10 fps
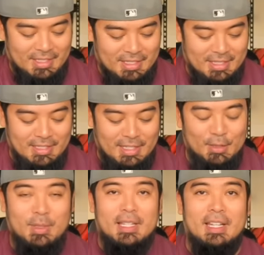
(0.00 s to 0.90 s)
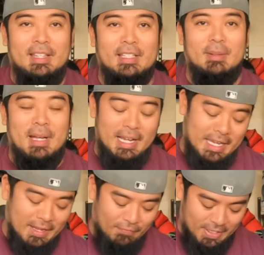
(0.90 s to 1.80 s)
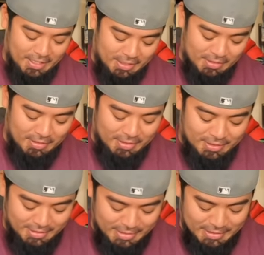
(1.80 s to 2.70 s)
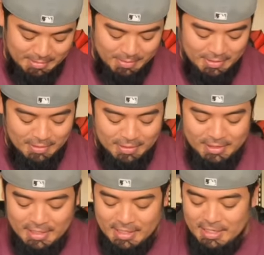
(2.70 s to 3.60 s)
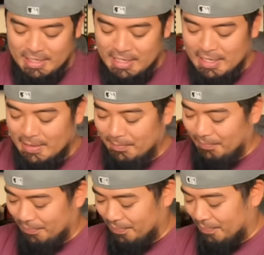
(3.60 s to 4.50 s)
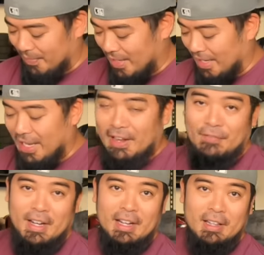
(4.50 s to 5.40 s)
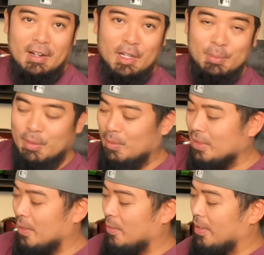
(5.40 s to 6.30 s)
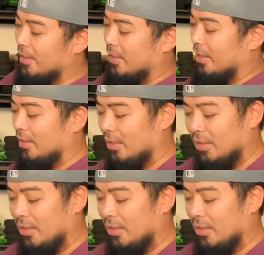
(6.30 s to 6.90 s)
Oh, that's sweet that he thinks I can fit in a large. He thinks I'm a large. I can fit in a large, but once I wash it.